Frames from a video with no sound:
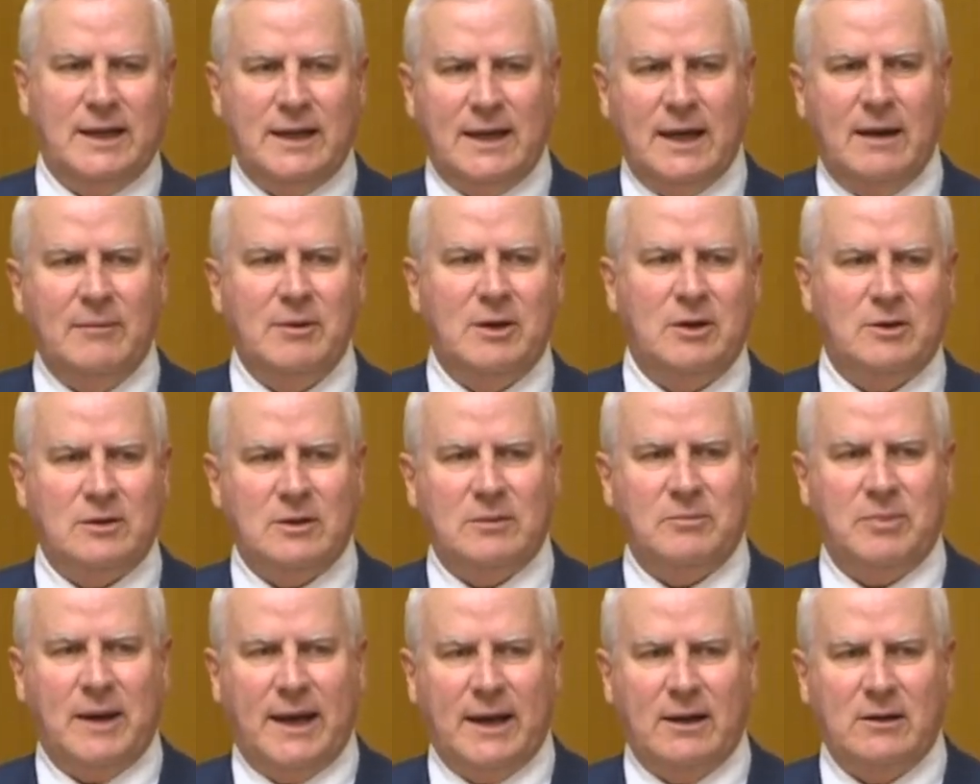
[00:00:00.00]
come in on the
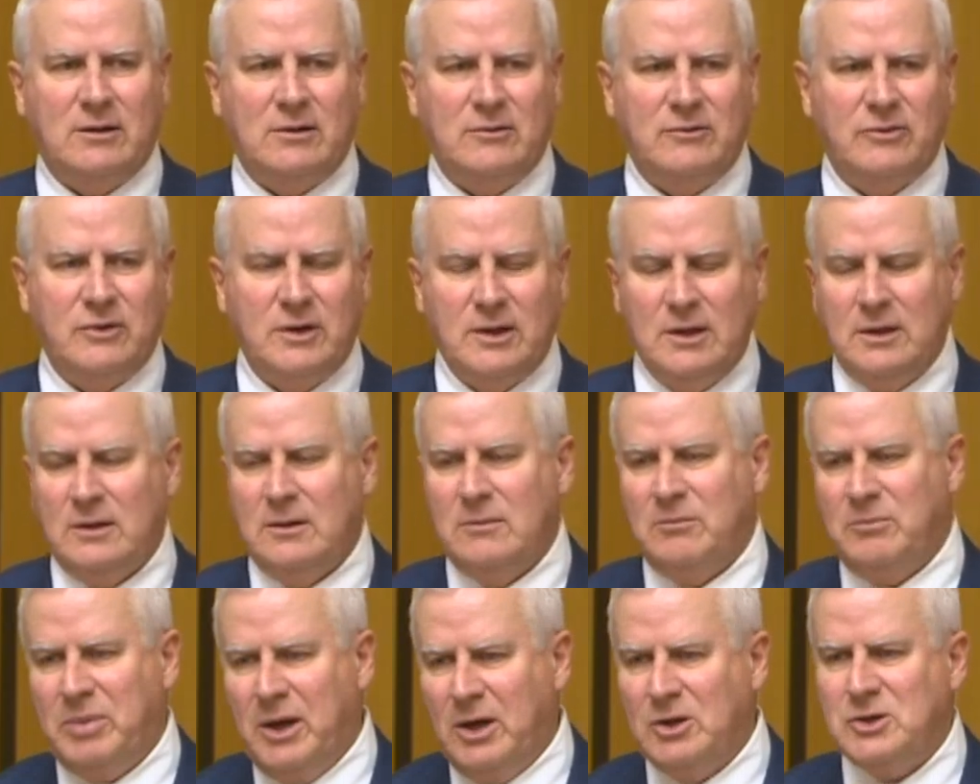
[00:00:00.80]
back of
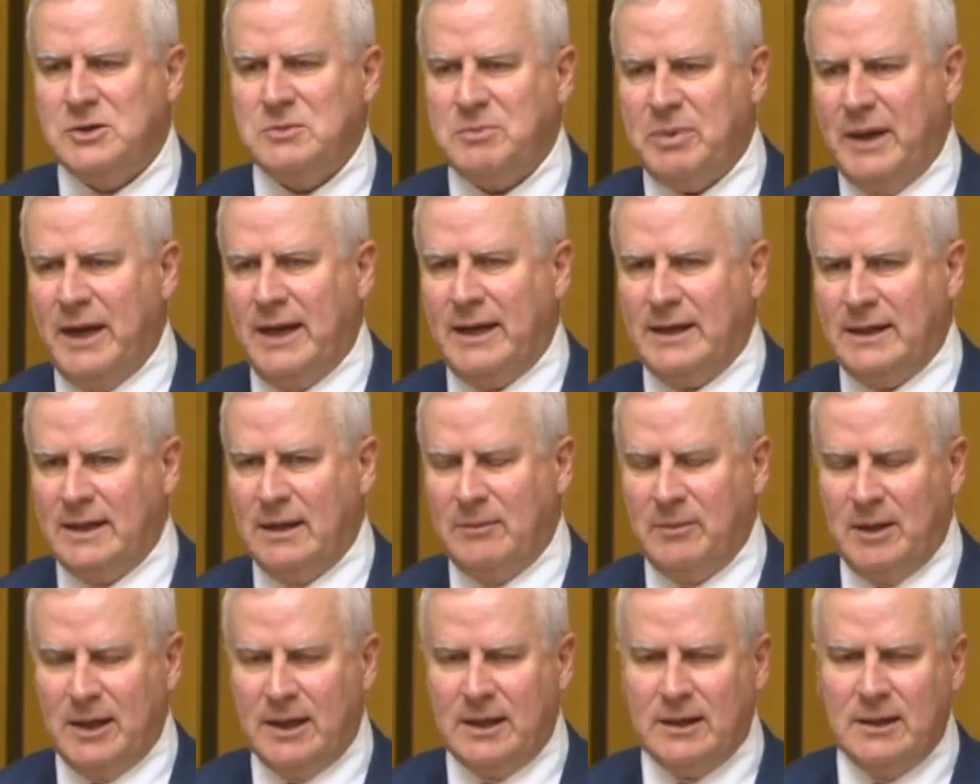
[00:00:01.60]

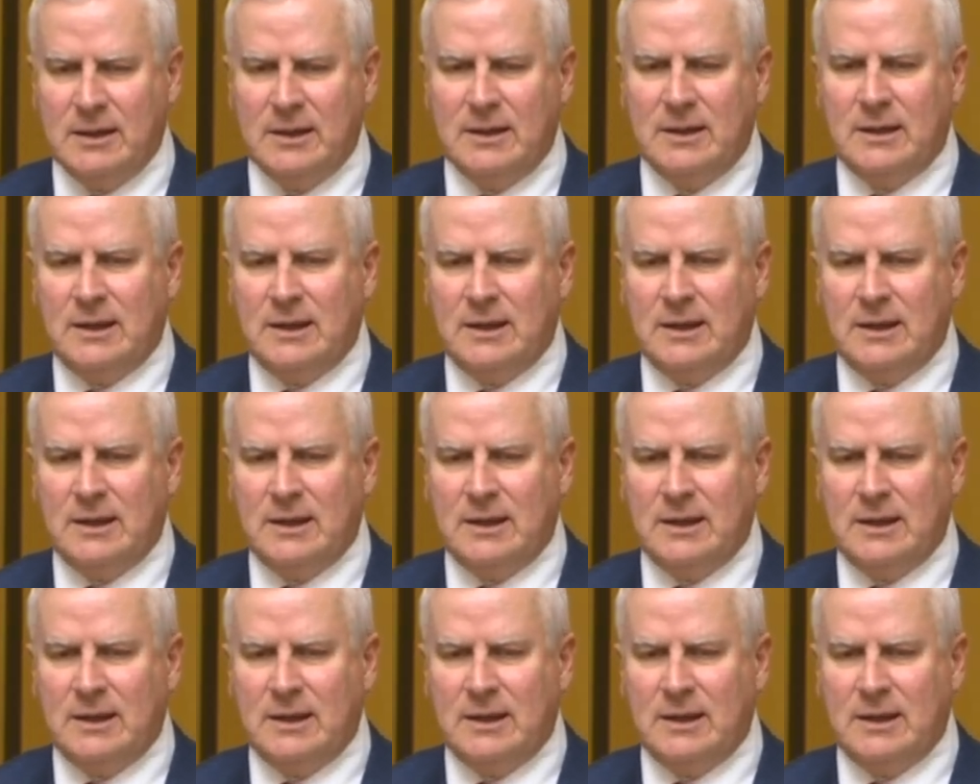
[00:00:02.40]
post-pandemic,